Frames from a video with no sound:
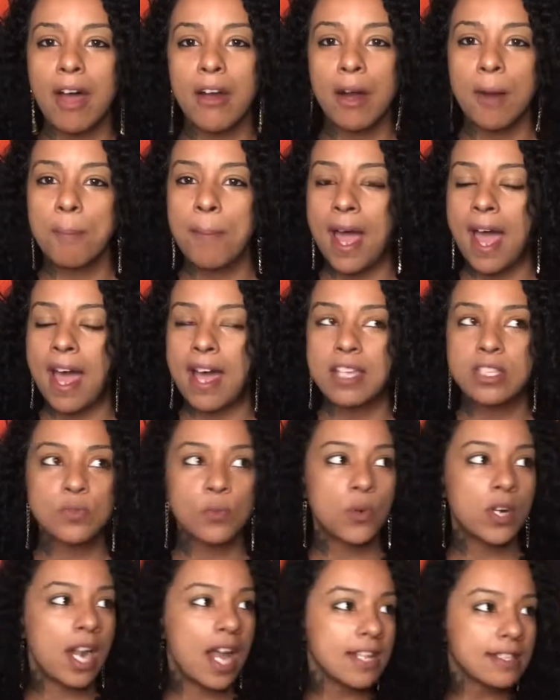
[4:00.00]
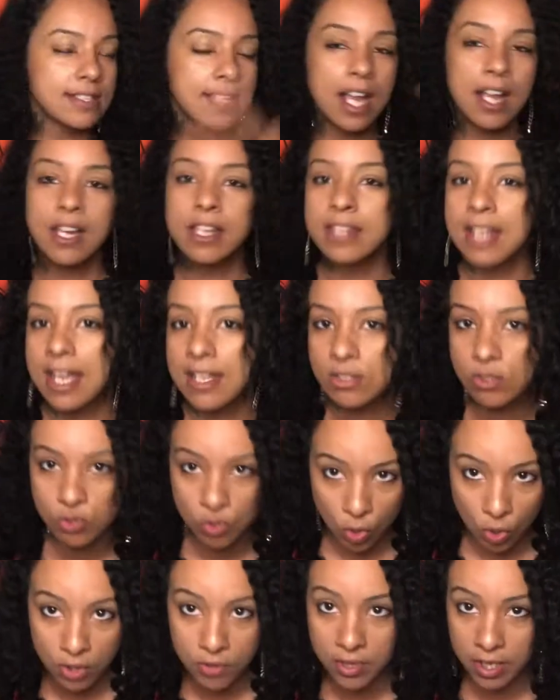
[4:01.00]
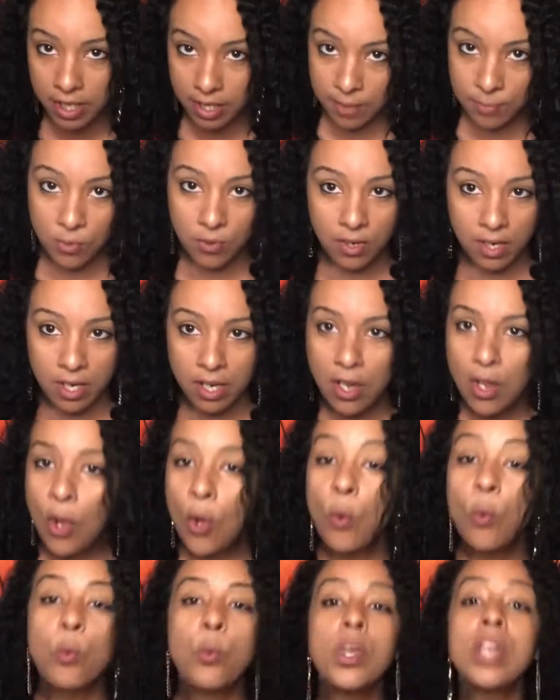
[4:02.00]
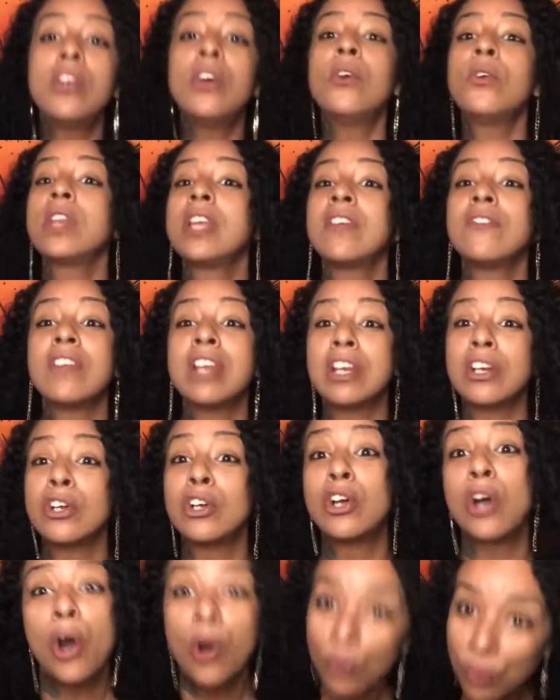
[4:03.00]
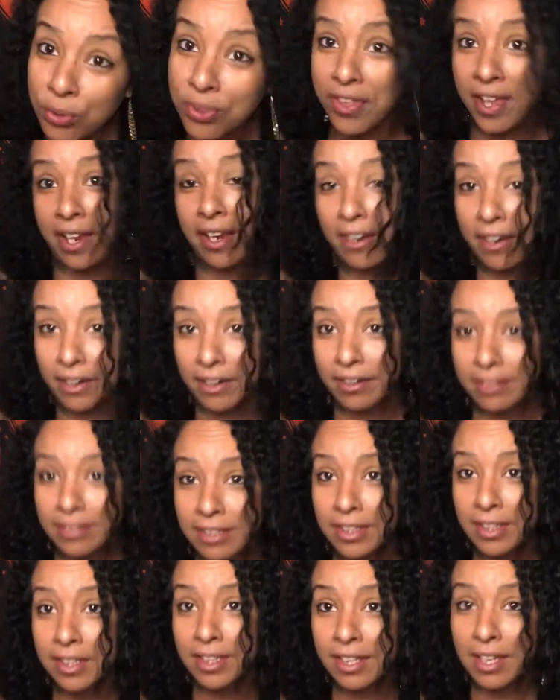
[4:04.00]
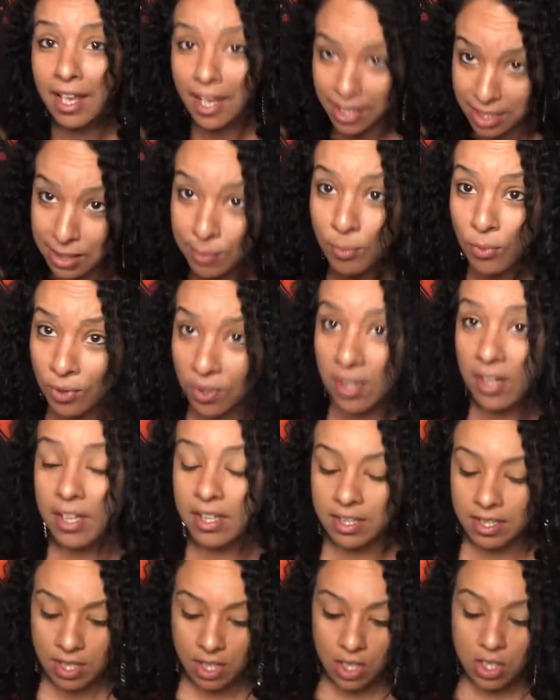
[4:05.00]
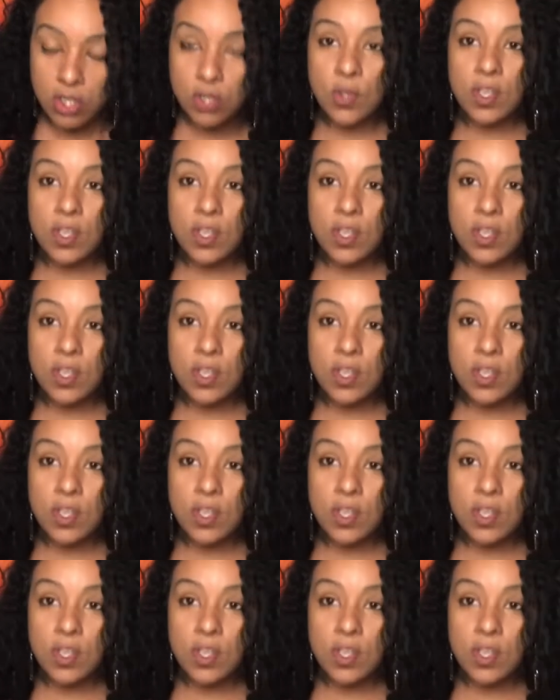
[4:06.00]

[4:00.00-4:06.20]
our past. We're not telling that story anymore. We don't even go there anymore. You